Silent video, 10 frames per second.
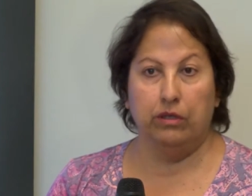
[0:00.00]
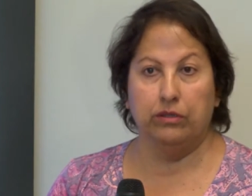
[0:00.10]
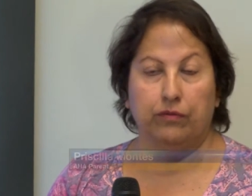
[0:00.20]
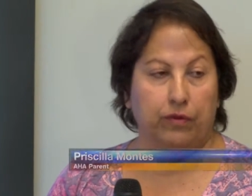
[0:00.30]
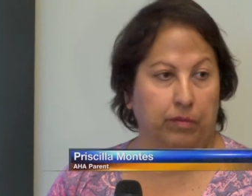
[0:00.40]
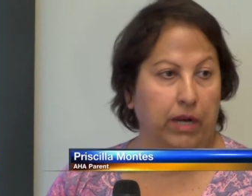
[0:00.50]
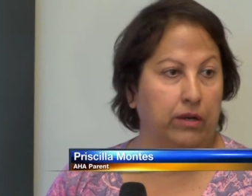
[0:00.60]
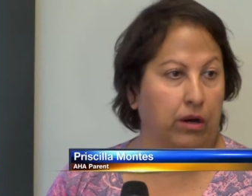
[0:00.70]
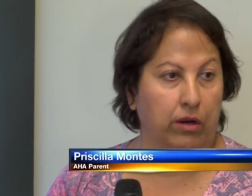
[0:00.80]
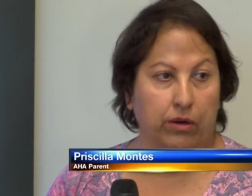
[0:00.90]
also for my
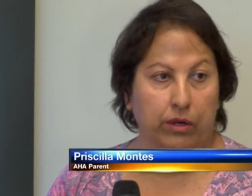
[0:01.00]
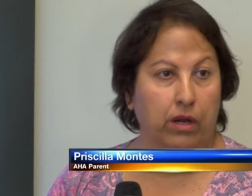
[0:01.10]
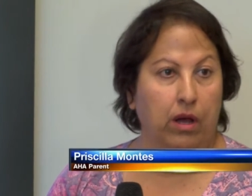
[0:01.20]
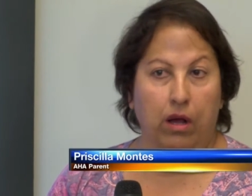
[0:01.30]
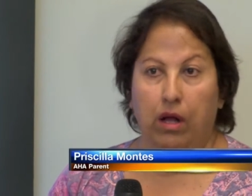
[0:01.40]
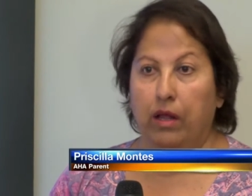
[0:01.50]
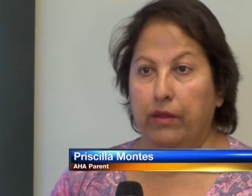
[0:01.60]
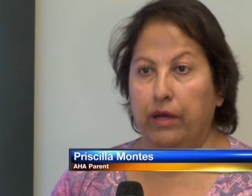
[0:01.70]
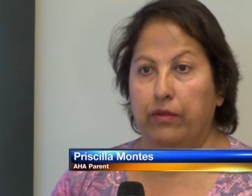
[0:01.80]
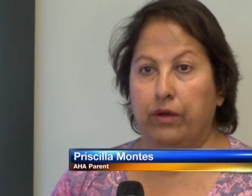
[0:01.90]
daughter and all
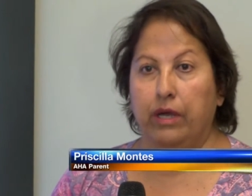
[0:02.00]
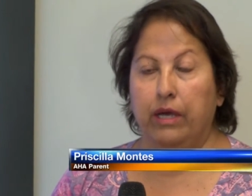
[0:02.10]
the other